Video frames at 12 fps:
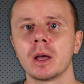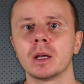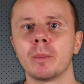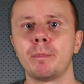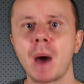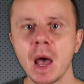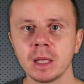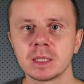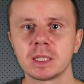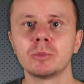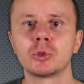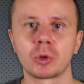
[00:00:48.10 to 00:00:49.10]
bind
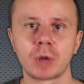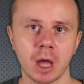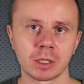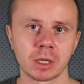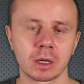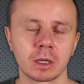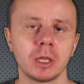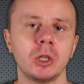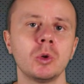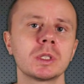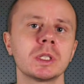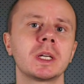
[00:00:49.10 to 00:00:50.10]
them together
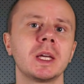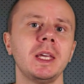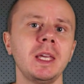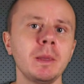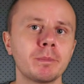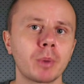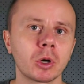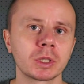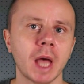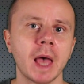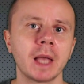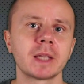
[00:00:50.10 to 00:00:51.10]
using import
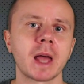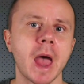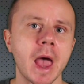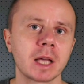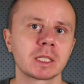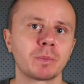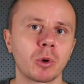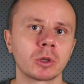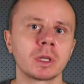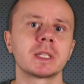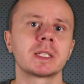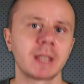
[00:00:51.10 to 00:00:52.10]
and export
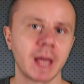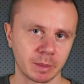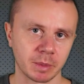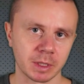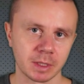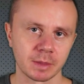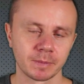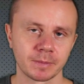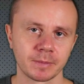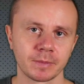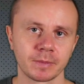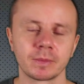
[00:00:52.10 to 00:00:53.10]
statements.
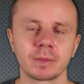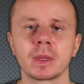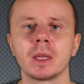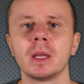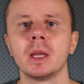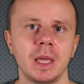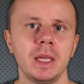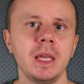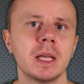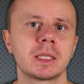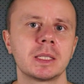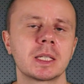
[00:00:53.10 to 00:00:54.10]

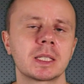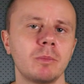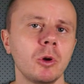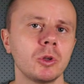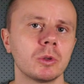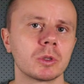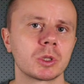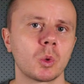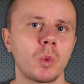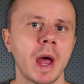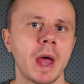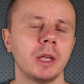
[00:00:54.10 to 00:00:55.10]
ES6 modules
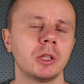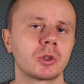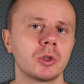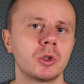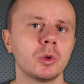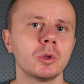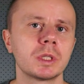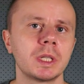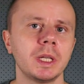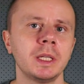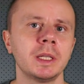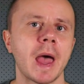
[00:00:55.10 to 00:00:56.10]
were introduced
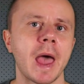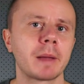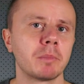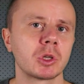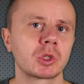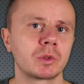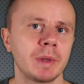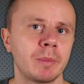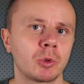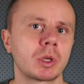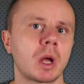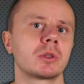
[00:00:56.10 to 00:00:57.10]
in ECMAScript
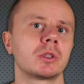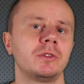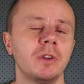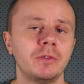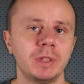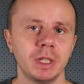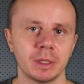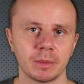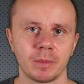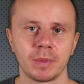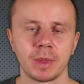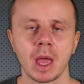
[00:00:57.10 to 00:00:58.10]
2015.
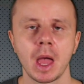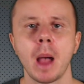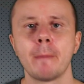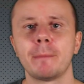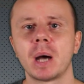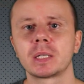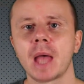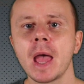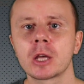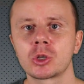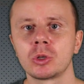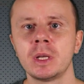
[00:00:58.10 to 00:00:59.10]
But
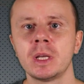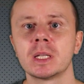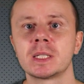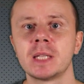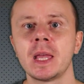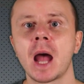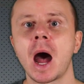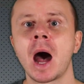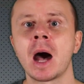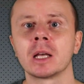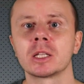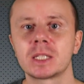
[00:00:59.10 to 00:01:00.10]
actually they
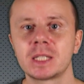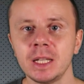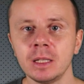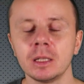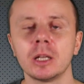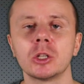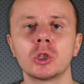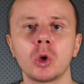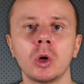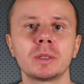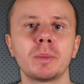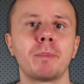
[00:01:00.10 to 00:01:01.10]
are still
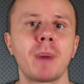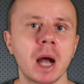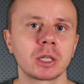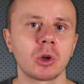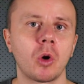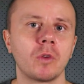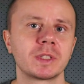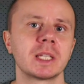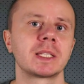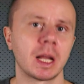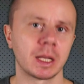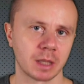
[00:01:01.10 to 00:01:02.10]
not part of the
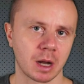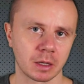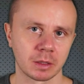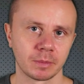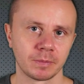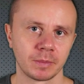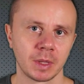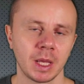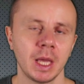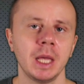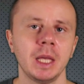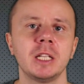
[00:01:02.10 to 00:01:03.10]
standard.
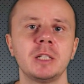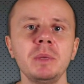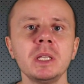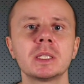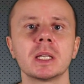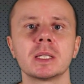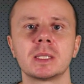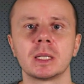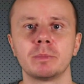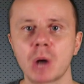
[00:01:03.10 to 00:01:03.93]
It means that